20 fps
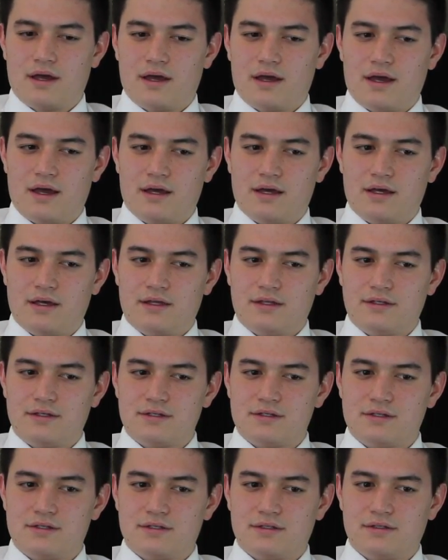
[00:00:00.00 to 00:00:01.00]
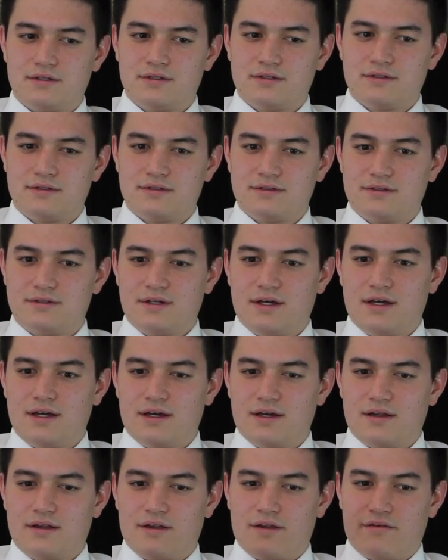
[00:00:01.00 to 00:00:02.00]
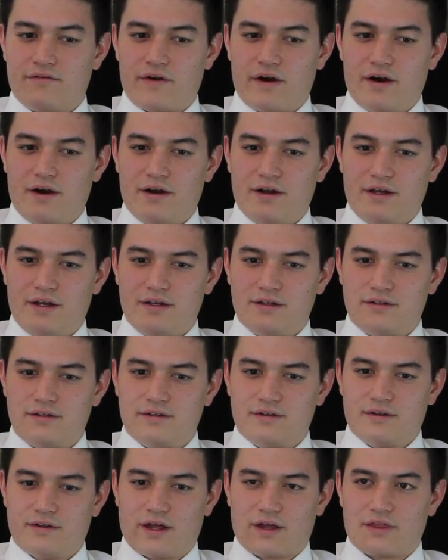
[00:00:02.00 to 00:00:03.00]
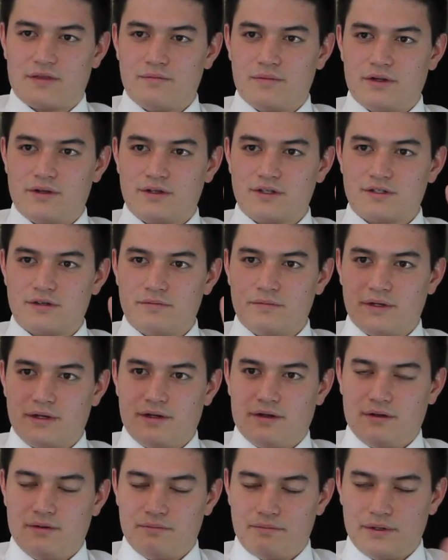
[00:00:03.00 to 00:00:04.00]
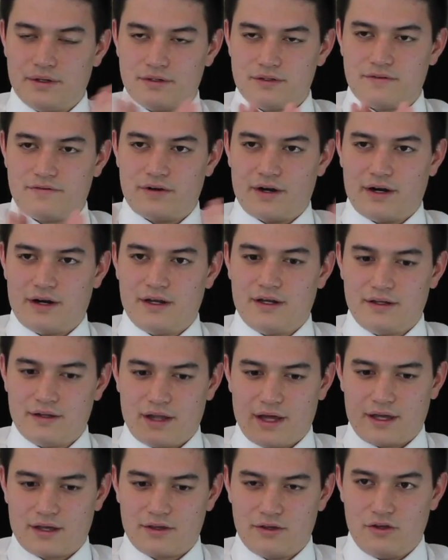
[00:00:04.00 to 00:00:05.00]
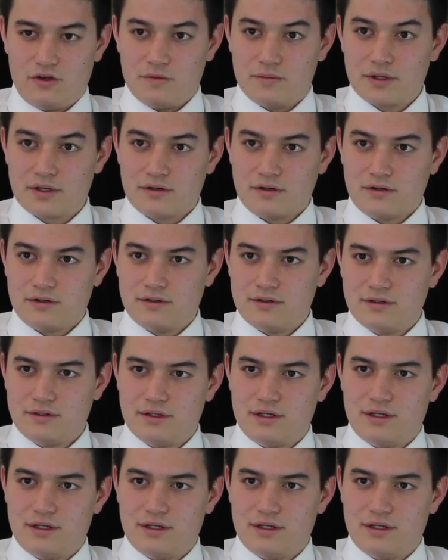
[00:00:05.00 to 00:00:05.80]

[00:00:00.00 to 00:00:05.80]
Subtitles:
and they're very, like, the buildings are built very like cubicle.